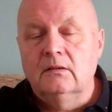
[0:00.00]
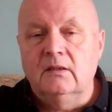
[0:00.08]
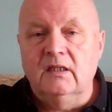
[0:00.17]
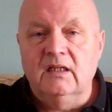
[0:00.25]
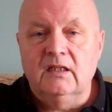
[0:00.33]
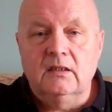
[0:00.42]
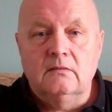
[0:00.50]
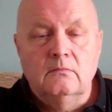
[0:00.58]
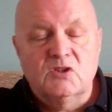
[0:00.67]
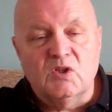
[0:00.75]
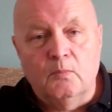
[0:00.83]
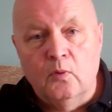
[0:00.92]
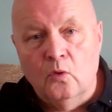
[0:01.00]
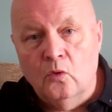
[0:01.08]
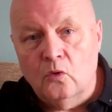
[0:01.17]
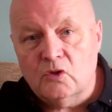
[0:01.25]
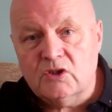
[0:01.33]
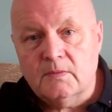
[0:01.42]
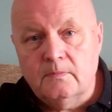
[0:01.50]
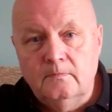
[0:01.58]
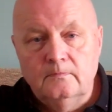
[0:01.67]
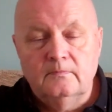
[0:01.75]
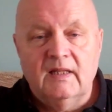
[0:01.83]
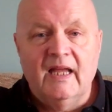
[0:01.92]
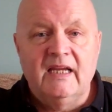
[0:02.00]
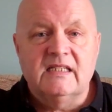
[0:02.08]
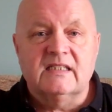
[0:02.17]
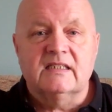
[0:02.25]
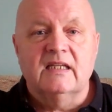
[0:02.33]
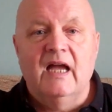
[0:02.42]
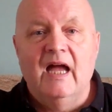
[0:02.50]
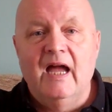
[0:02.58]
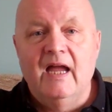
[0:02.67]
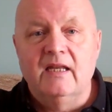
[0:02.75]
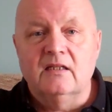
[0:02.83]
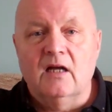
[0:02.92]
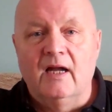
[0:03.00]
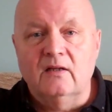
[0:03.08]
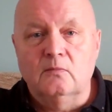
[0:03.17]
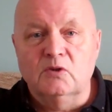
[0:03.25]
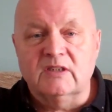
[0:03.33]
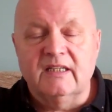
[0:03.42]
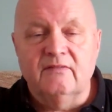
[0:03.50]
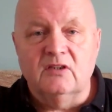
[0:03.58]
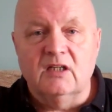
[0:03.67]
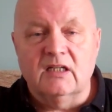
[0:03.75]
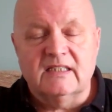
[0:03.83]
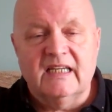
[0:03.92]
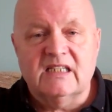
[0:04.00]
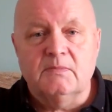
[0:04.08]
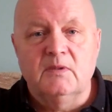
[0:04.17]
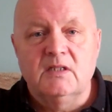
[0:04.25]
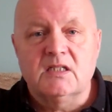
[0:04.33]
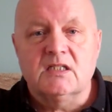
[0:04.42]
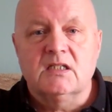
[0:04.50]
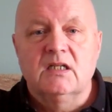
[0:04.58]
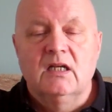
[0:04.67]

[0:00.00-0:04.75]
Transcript: the support place, and I was given an assessment.